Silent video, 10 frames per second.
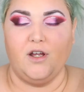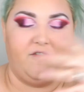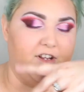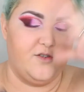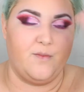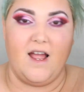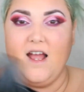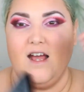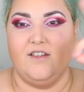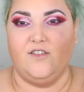finish my
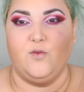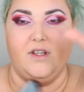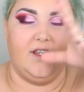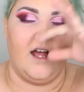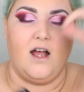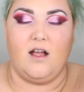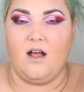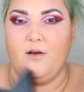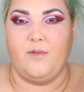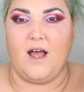eyes, doing the
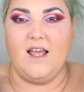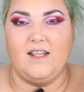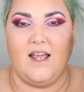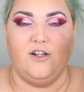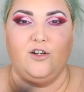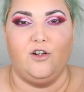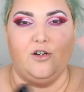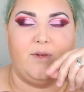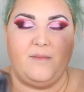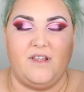
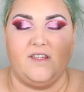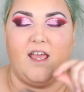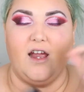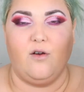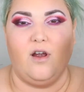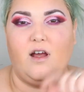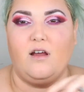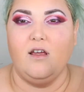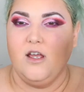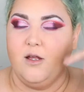eyeliner, my mascara,